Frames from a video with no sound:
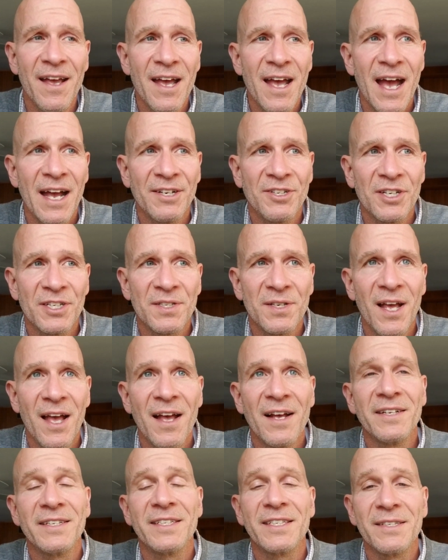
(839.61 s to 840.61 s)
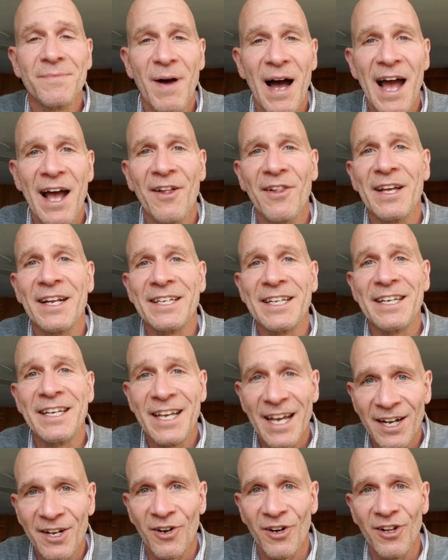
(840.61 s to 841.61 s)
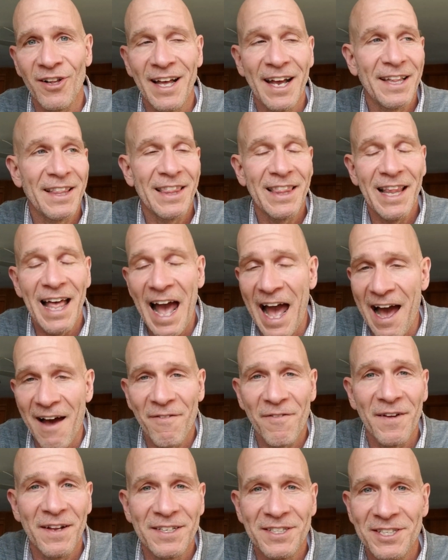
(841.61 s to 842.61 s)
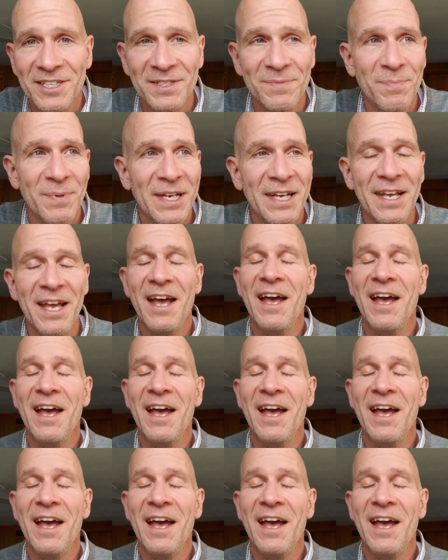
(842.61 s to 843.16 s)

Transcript: and just smile and giggle and laugh and just be